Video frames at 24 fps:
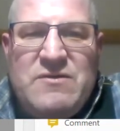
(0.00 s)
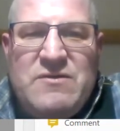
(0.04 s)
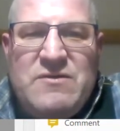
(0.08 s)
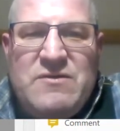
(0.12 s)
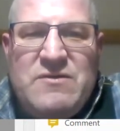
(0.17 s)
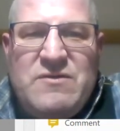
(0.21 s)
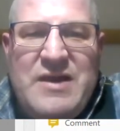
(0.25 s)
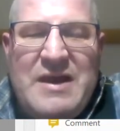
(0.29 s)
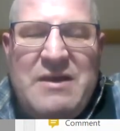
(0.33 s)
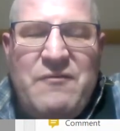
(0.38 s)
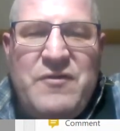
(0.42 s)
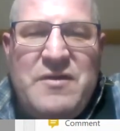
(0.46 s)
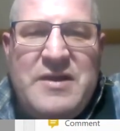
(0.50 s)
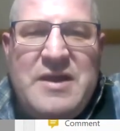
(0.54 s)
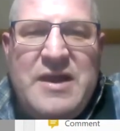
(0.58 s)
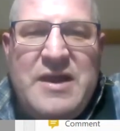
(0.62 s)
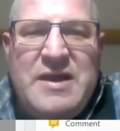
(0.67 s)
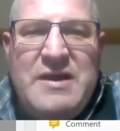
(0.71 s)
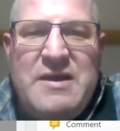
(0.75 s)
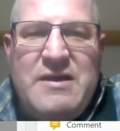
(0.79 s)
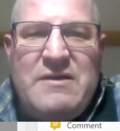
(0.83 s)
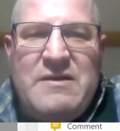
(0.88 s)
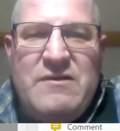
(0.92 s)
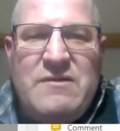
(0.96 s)
7
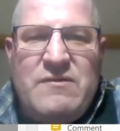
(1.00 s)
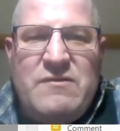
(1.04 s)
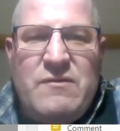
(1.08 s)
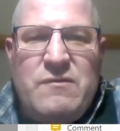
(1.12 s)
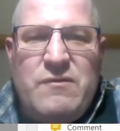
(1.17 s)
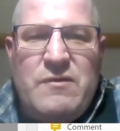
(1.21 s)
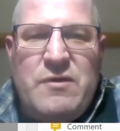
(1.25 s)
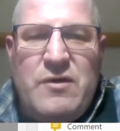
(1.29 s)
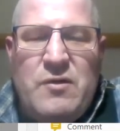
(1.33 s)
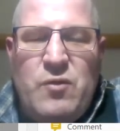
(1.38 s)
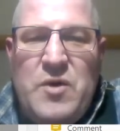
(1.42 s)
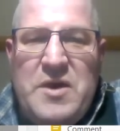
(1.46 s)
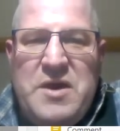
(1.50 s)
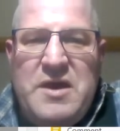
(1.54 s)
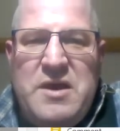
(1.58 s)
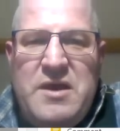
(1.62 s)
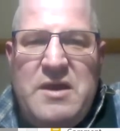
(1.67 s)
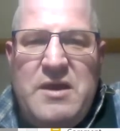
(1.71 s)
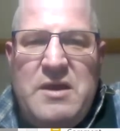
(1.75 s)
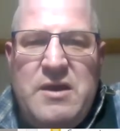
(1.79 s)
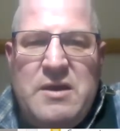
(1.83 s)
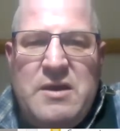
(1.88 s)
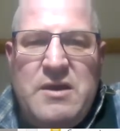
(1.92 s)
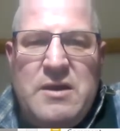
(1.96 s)
days a
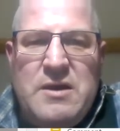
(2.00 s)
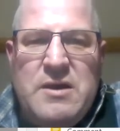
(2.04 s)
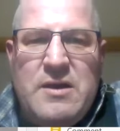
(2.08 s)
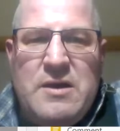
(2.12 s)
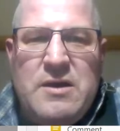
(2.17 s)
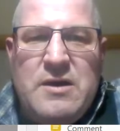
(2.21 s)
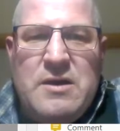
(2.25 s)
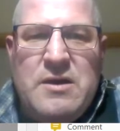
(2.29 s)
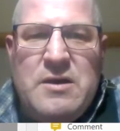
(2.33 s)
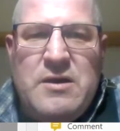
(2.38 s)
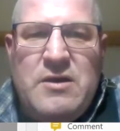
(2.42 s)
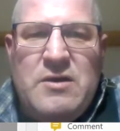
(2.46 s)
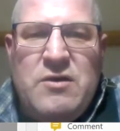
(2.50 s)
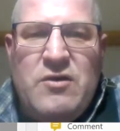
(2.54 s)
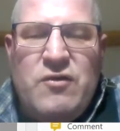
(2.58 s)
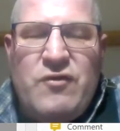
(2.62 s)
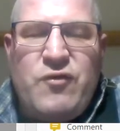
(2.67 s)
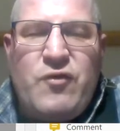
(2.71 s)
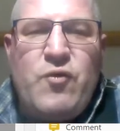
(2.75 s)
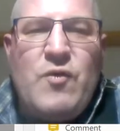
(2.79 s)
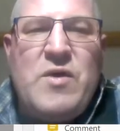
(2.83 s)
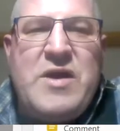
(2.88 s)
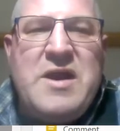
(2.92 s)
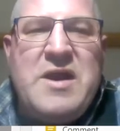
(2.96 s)
week,
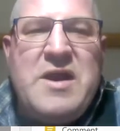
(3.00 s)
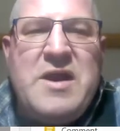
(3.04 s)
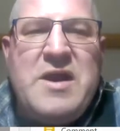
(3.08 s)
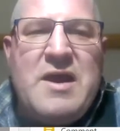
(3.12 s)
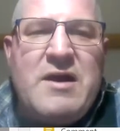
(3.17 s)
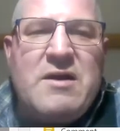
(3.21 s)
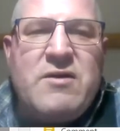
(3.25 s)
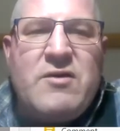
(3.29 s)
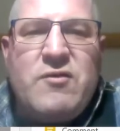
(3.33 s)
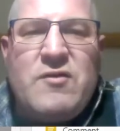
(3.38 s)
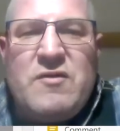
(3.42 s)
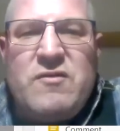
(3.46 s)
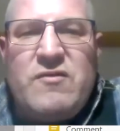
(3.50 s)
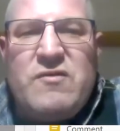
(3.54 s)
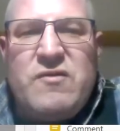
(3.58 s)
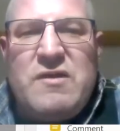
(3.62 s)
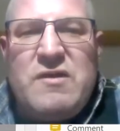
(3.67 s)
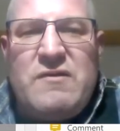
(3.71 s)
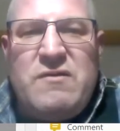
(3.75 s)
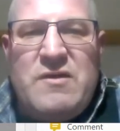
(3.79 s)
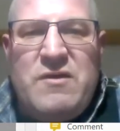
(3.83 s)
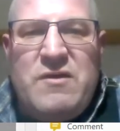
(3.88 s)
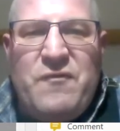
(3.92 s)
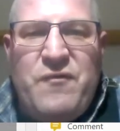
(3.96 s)

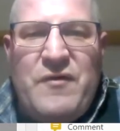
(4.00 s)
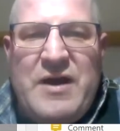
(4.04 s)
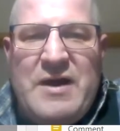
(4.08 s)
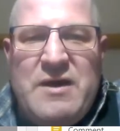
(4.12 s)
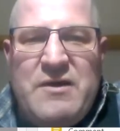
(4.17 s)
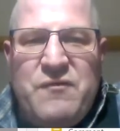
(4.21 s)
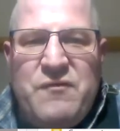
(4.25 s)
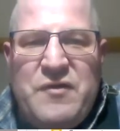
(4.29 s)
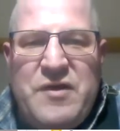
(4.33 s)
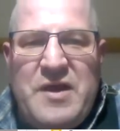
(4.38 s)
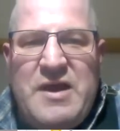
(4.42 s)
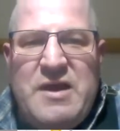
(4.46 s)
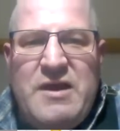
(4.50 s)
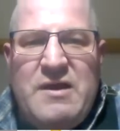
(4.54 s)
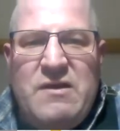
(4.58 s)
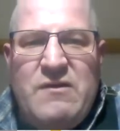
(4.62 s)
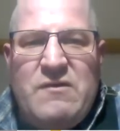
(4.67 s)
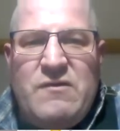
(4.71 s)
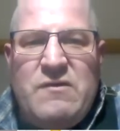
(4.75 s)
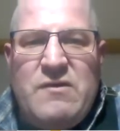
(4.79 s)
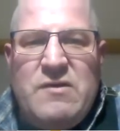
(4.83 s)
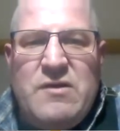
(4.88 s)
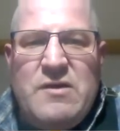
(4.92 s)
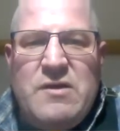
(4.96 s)
365
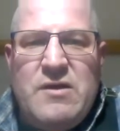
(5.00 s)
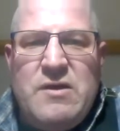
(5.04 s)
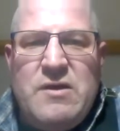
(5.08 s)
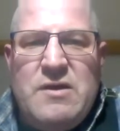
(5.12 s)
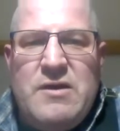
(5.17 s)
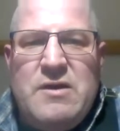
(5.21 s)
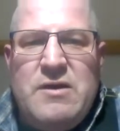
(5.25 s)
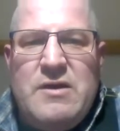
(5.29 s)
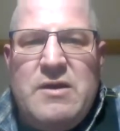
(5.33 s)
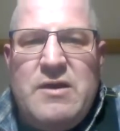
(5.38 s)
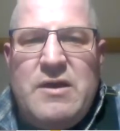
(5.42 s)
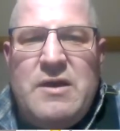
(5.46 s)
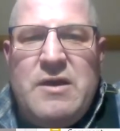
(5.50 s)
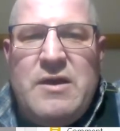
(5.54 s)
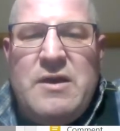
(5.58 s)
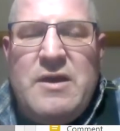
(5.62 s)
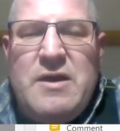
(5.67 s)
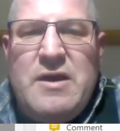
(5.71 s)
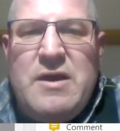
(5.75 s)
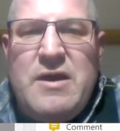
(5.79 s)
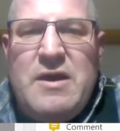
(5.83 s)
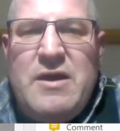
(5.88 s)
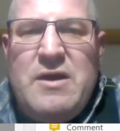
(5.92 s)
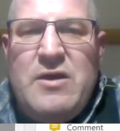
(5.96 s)
days.
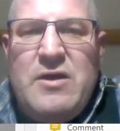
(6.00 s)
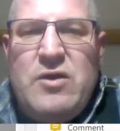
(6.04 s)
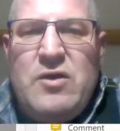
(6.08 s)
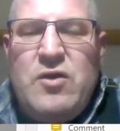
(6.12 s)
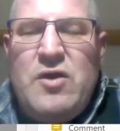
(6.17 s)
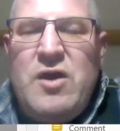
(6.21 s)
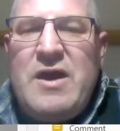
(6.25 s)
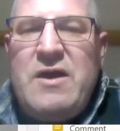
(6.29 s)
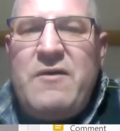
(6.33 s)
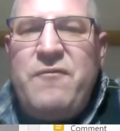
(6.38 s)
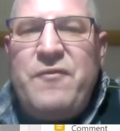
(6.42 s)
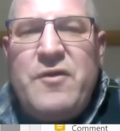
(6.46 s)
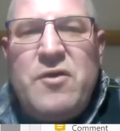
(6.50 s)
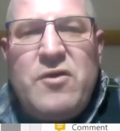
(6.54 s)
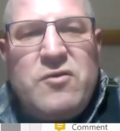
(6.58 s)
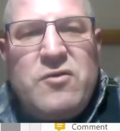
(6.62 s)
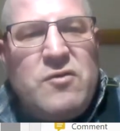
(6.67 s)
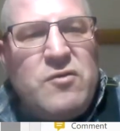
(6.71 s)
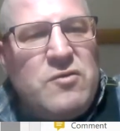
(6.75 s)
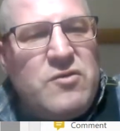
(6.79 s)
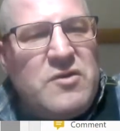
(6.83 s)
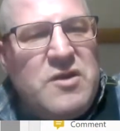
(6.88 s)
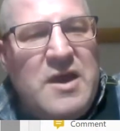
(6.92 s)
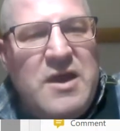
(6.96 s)
You have not
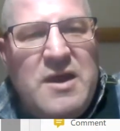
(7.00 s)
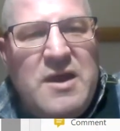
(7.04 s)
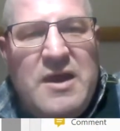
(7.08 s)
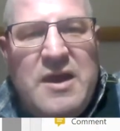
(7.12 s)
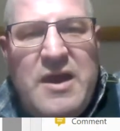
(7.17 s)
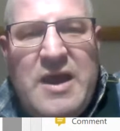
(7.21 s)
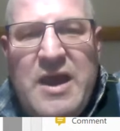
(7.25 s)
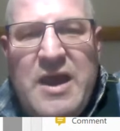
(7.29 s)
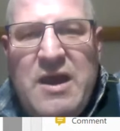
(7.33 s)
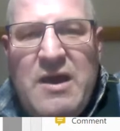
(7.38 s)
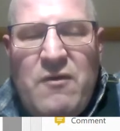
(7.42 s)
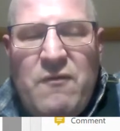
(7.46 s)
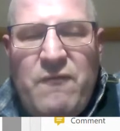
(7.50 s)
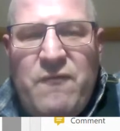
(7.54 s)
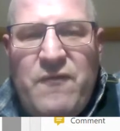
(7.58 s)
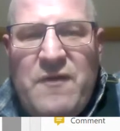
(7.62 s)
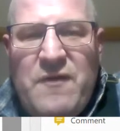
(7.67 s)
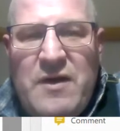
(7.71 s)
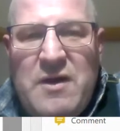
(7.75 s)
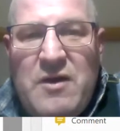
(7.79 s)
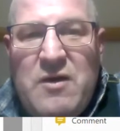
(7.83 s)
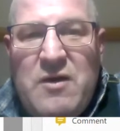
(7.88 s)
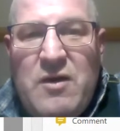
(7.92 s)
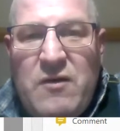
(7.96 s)
to take care of
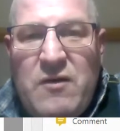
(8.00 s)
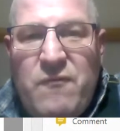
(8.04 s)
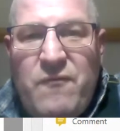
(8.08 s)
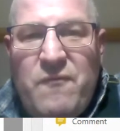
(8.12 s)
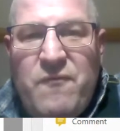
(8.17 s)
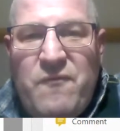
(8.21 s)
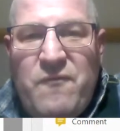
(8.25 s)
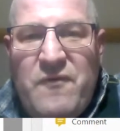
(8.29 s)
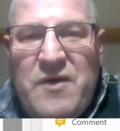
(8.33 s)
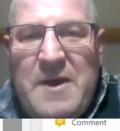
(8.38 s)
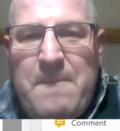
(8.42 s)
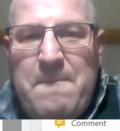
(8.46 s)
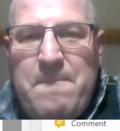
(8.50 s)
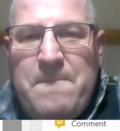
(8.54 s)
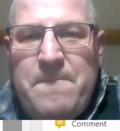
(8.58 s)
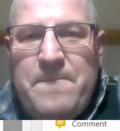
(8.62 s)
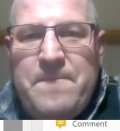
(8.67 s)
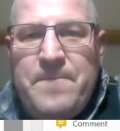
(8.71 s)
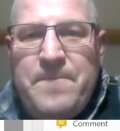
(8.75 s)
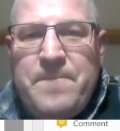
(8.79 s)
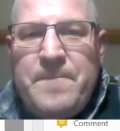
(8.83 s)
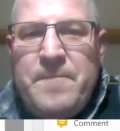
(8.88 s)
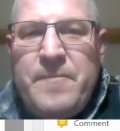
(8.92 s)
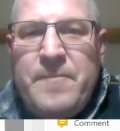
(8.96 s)

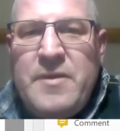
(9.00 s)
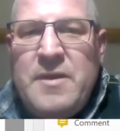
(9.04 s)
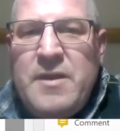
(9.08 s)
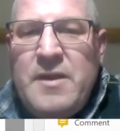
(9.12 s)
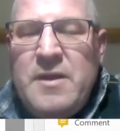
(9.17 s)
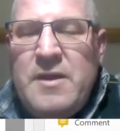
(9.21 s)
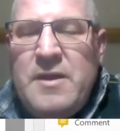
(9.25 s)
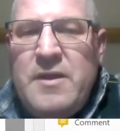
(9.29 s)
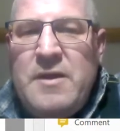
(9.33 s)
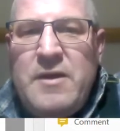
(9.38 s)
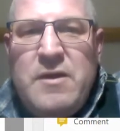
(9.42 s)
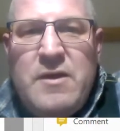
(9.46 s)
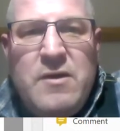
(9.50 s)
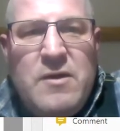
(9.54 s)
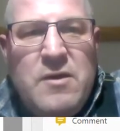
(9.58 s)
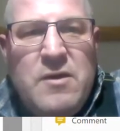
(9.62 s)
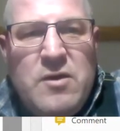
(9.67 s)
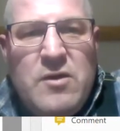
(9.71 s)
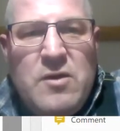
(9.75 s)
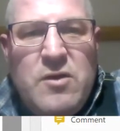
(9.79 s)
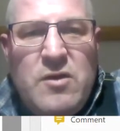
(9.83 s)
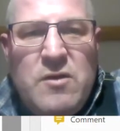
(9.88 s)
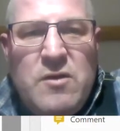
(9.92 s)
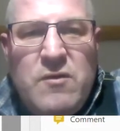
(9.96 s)
them.
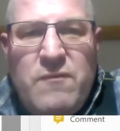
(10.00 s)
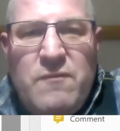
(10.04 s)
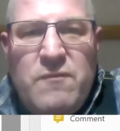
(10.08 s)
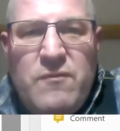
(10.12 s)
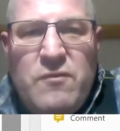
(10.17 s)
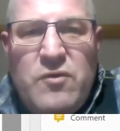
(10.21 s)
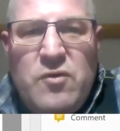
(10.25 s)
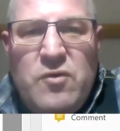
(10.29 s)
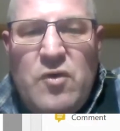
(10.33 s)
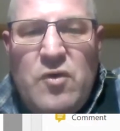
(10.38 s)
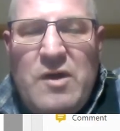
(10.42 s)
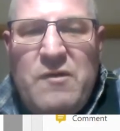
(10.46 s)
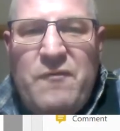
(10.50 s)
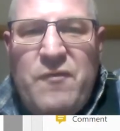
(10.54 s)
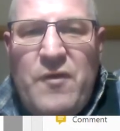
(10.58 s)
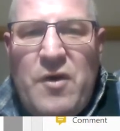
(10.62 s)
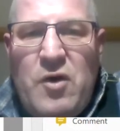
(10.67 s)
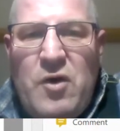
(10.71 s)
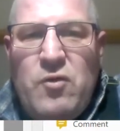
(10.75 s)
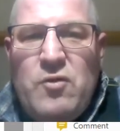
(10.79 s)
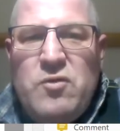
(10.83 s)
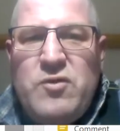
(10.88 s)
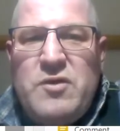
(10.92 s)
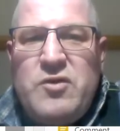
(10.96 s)
You
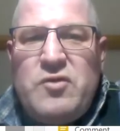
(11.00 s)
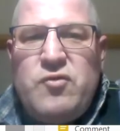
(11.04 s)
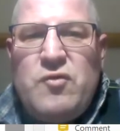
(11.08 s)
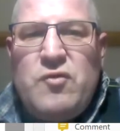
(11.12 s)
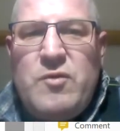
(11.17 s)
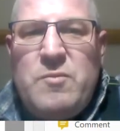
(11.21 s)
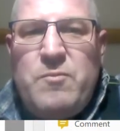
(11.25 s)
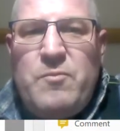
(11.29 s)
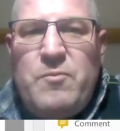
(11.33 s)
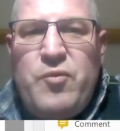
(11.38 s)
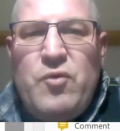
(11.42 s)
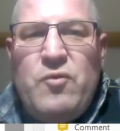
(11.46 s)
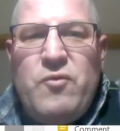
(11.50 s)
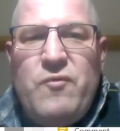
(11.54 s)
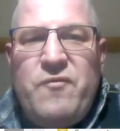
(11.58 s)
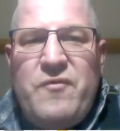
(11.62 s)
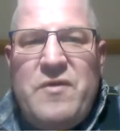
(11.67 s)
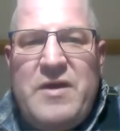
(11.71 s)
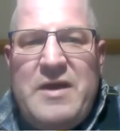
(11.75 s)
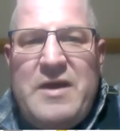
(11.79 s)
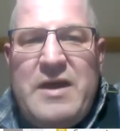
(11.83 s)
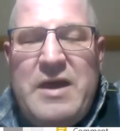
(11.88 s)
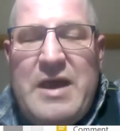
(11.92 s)
have only to improve the